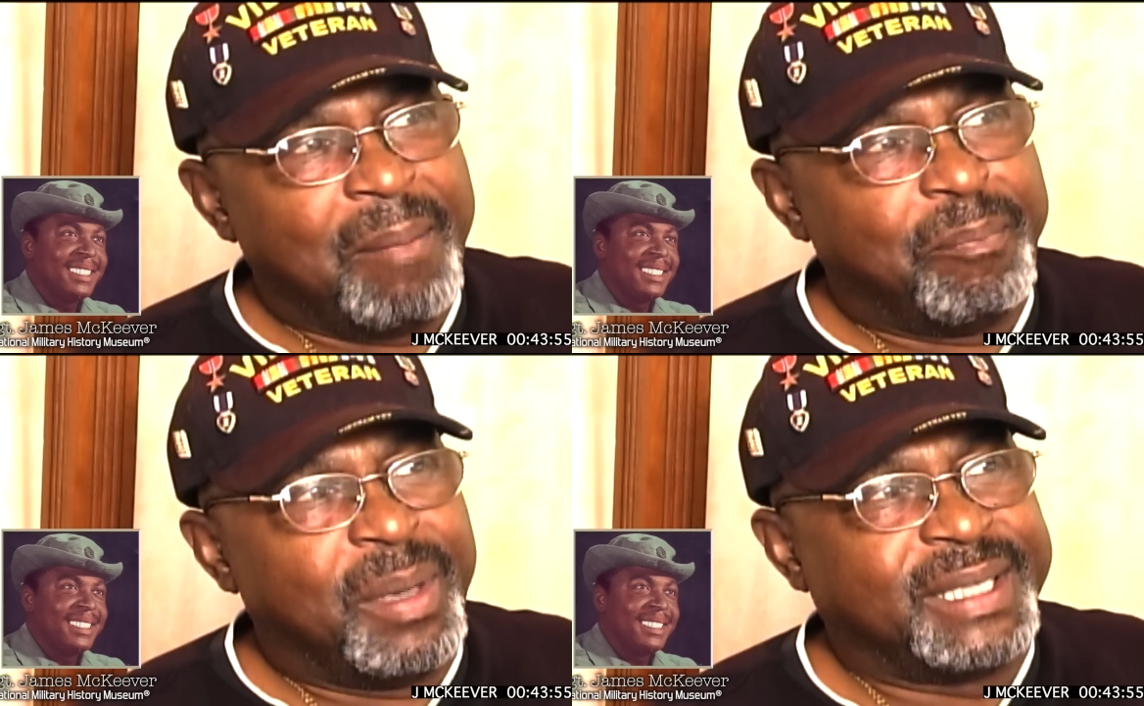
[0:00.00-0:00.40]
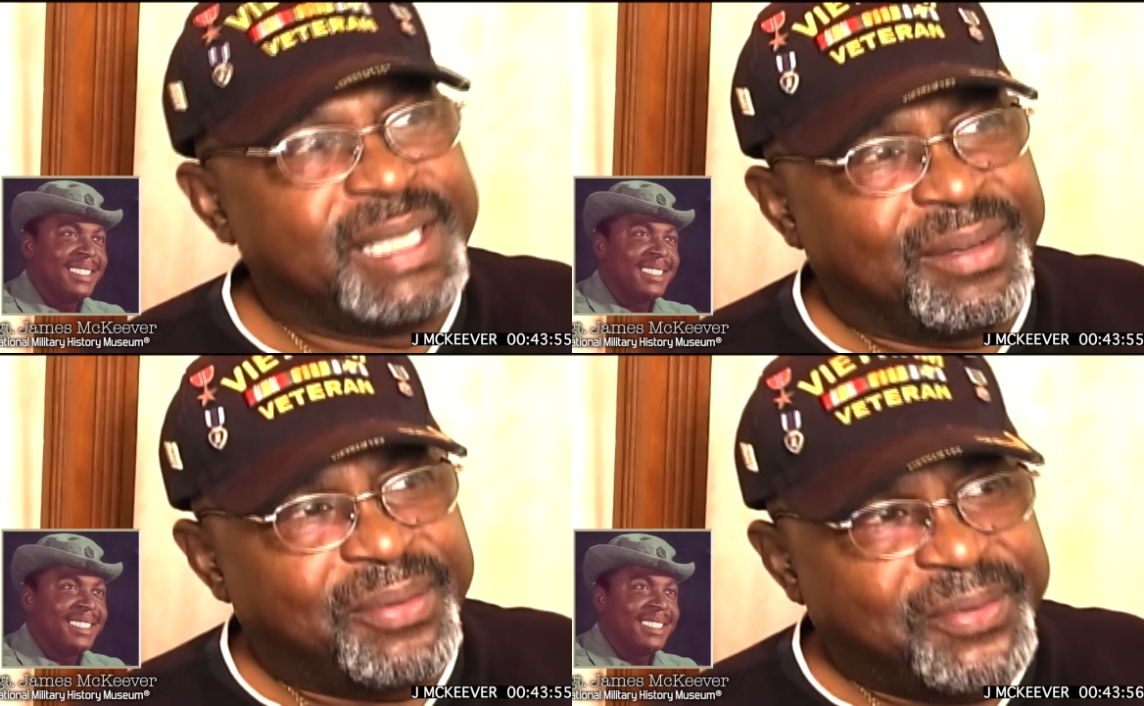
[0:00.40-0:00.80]
Speaker 1: But
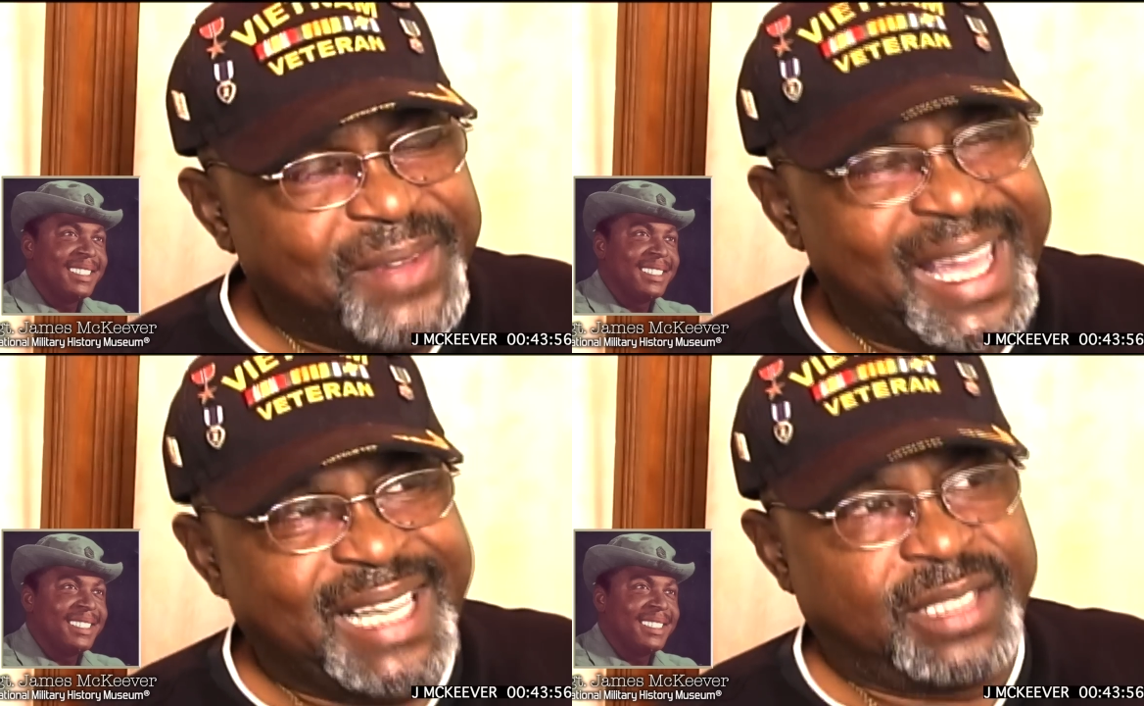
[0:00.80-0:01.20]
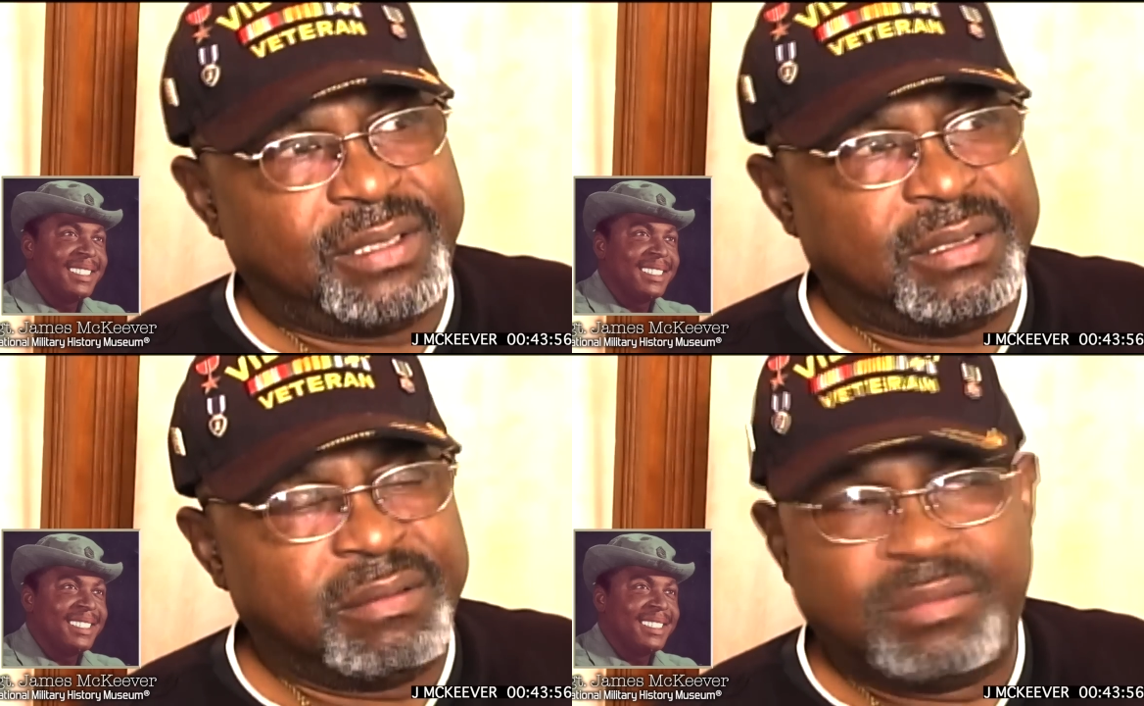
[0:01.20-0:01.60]
the
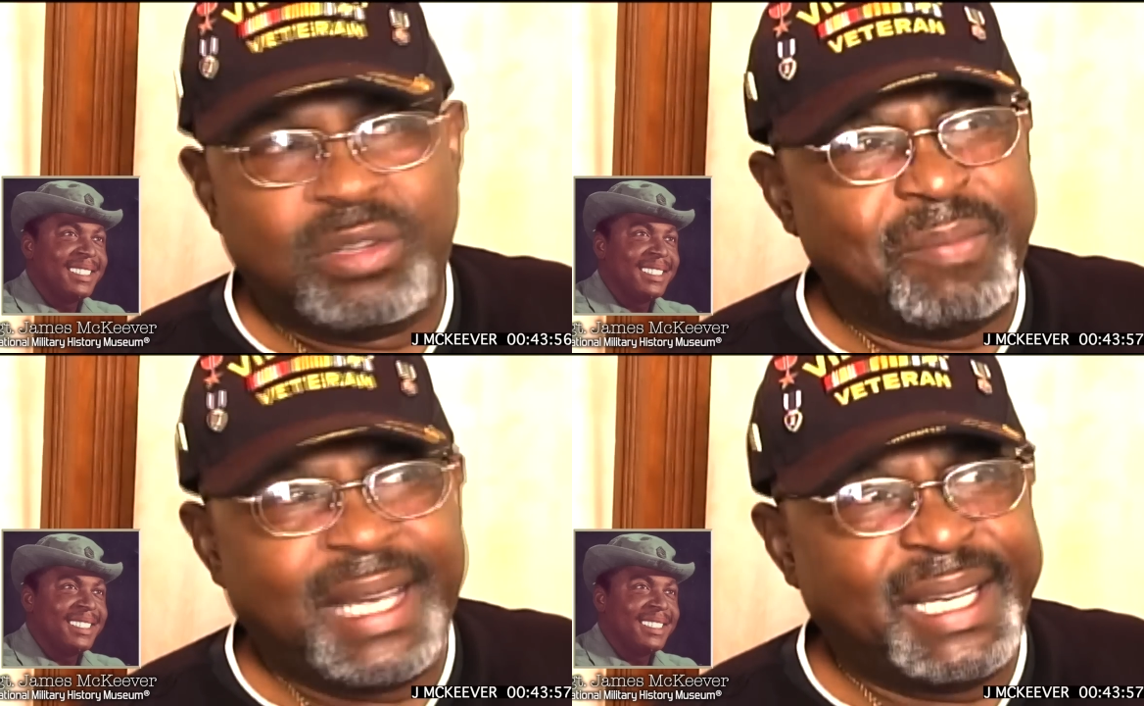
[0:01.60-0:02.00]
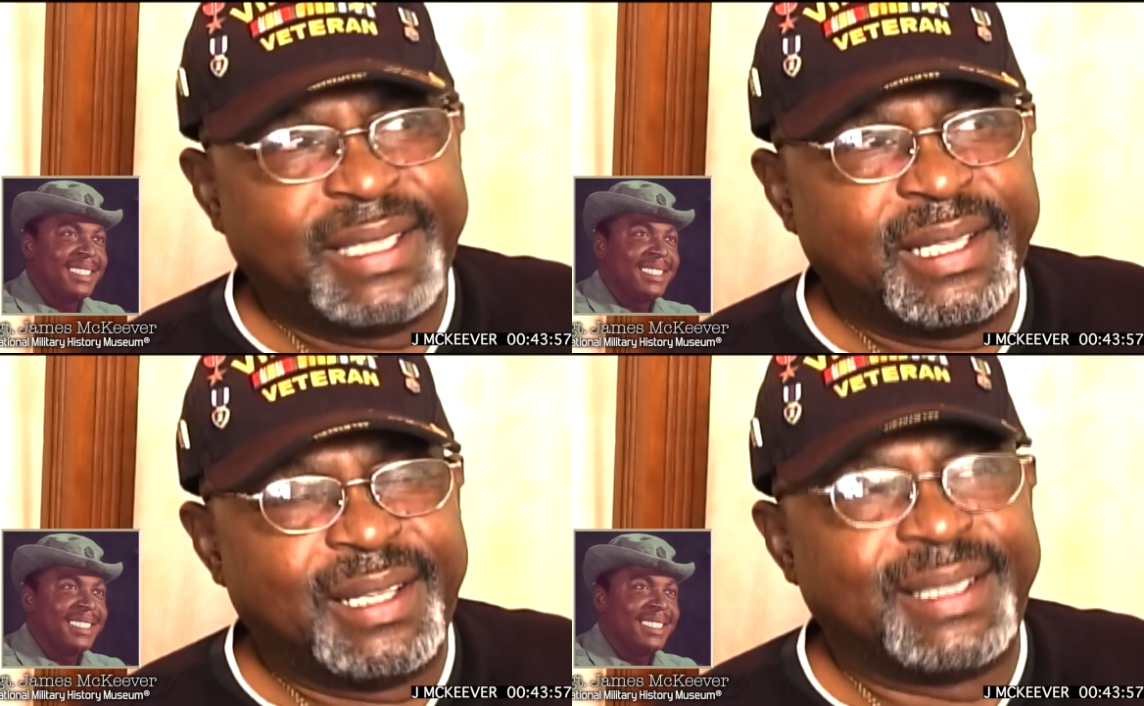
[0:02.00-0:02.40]
effects, nobody
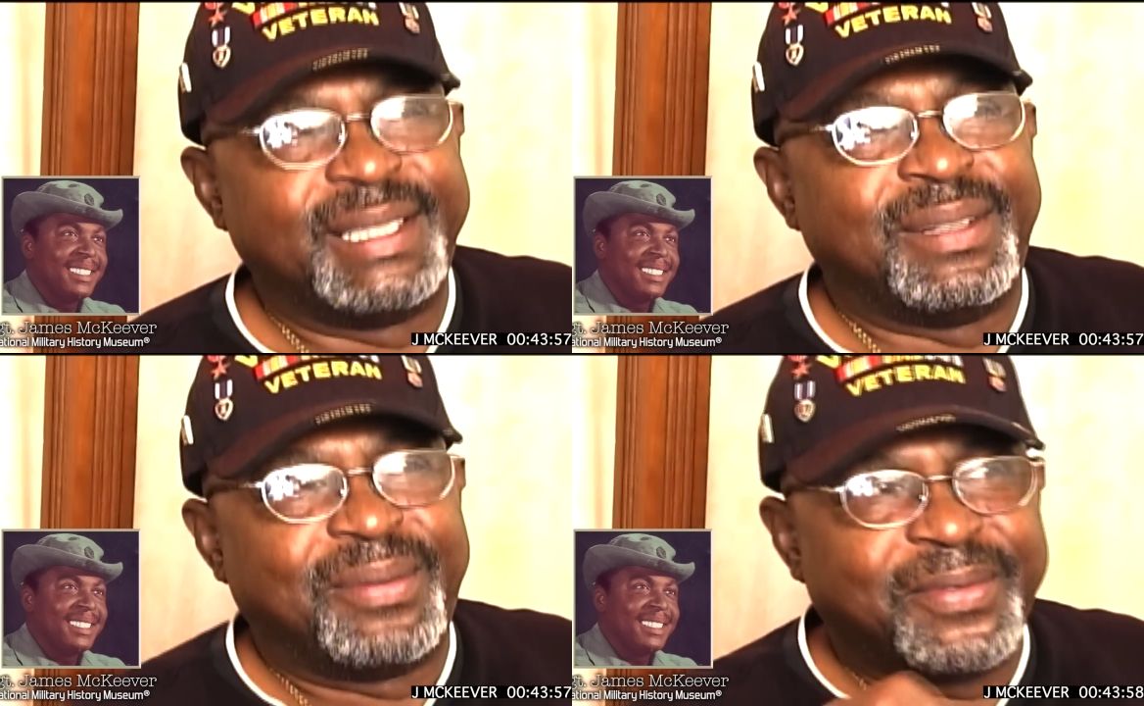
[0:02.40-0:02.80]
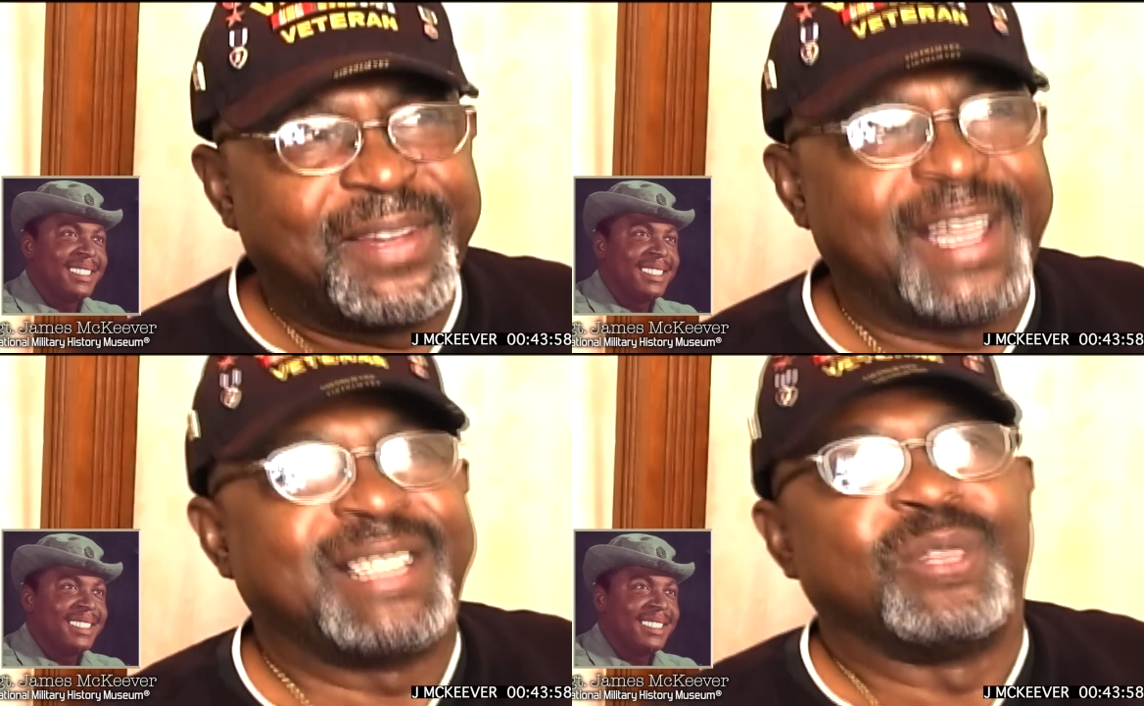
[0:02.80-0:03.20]
done the
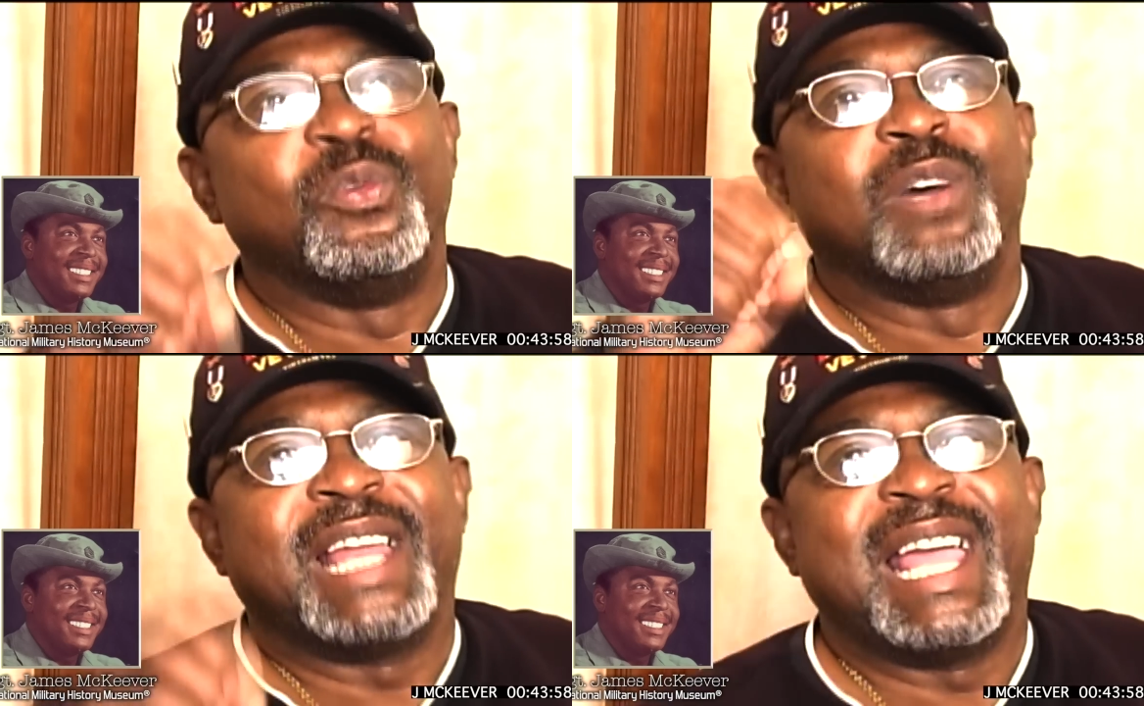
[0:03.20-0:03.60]
effects of what